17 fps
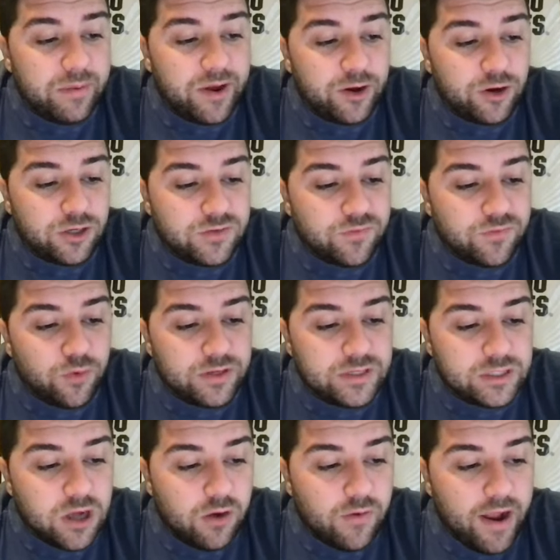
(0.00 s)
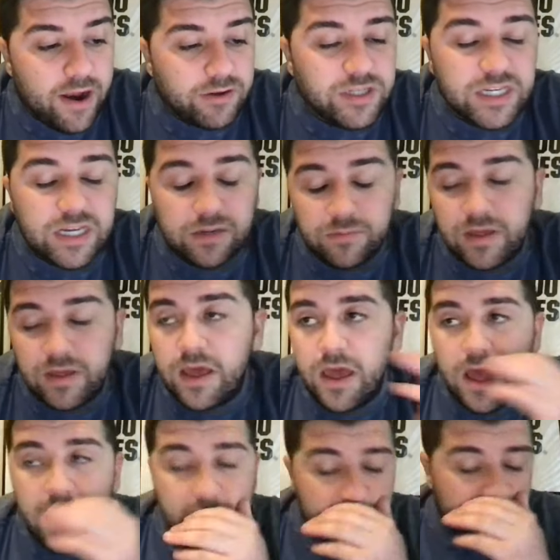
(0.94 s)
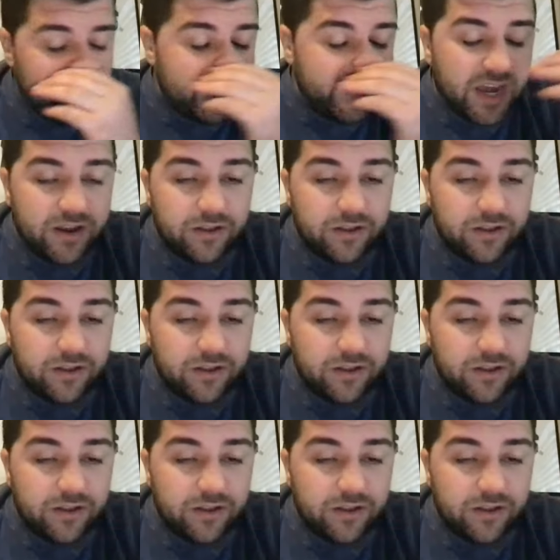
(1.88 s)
playmakers for this Colorado team. He's